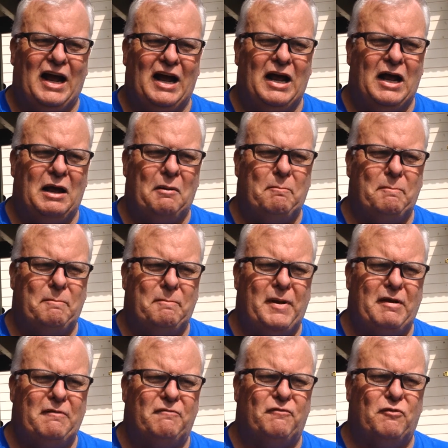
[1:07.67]

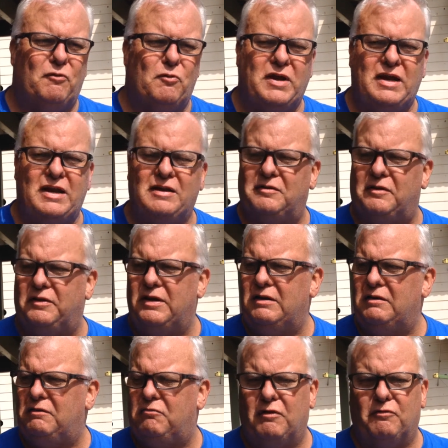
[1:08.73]
About 4 years, I
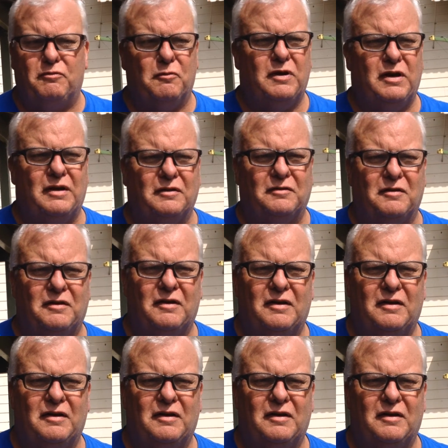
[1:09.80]
think, 3 or 4 years.